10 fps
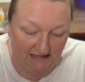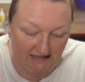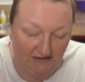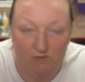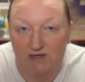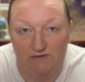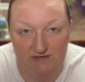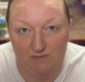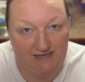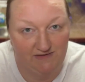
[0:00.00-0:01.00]
Well,
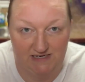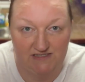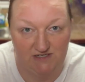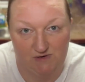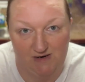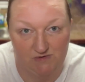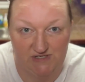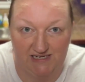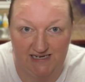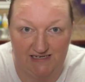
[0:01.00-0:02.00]
it'll be in the next 2 hours that
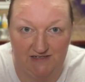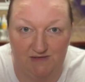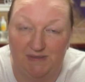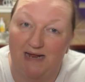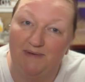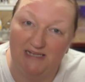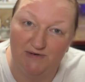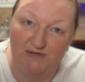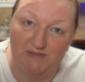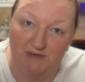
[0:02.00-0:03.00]
I get it done. But I'm going to go
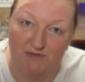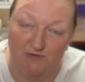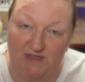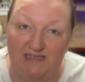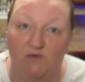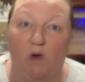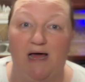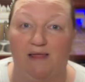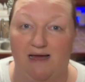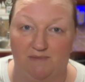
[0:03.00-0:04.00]
do some other things
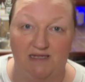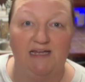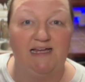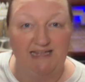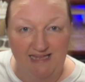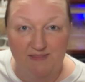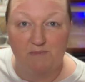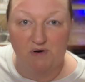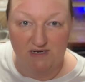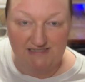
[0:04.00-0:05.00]
while I'm in the
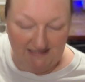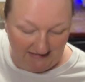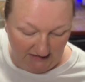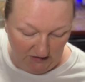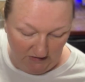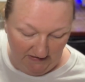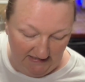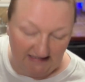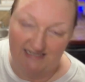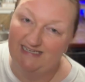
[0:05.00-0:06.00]
process of doing
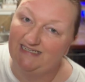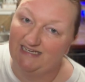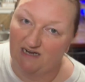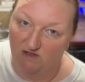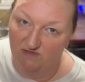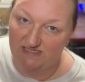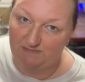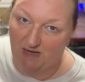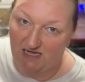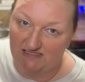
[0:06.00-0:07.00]
this. I need to get all these
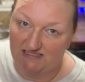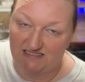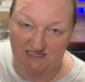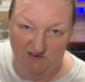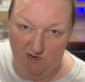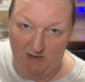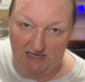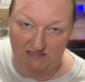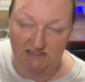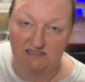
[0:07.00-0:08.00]
boxes, cereal
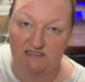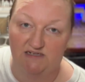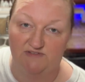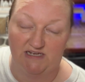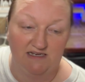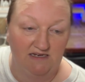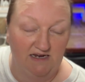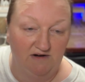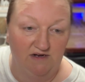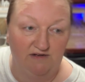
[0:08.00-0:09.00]
boxes and stuff taken
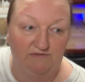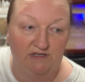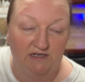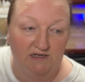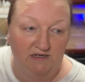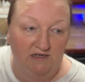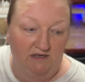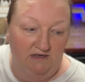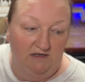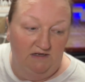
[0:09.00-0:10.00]
care of.
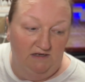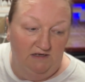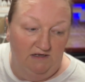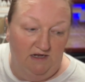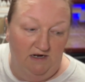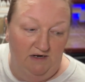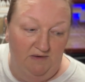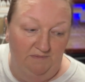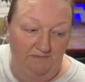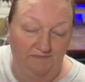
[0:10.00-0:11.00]

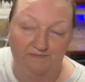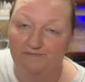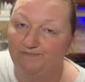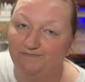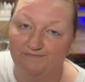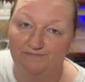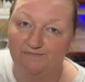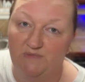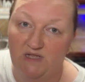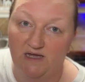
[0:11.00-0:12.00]

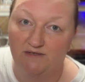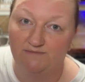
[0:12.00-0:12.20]
Yeah.